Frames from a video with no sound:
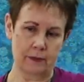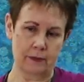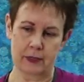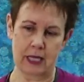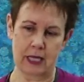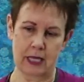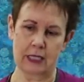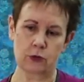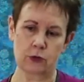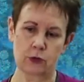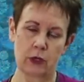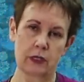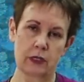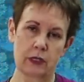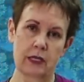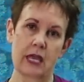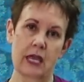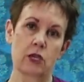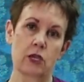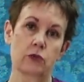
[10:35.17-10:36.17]
But that's what
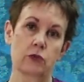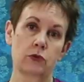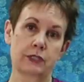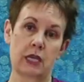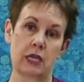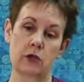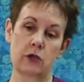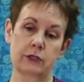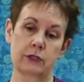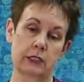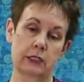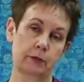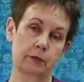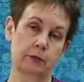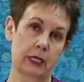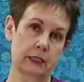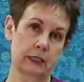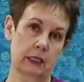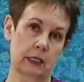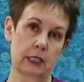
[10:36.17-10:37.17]
they use. They use these
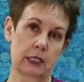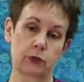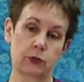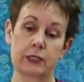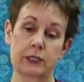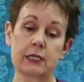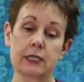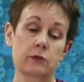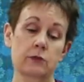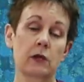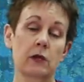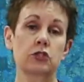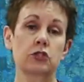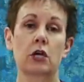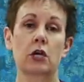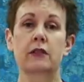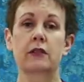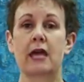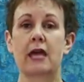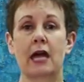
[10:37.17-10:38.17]
plexiglass ones, and much
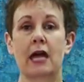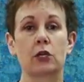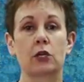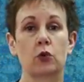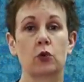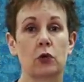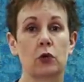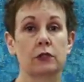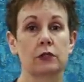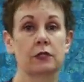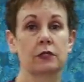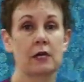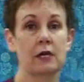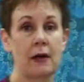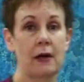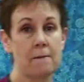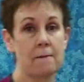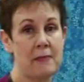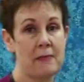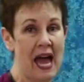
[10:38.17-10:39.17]
like the AccuQuilt
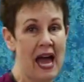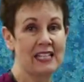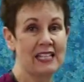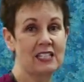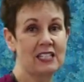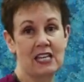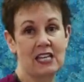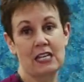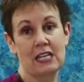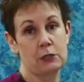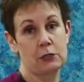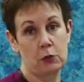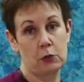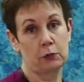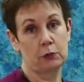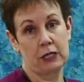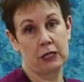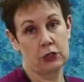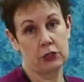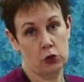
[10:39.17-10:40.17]
mats, they need to be
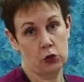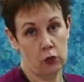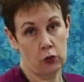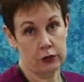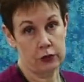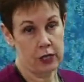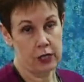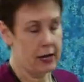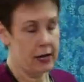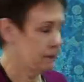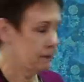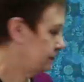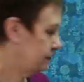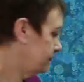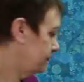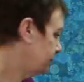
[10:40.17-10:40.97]
replaced over time.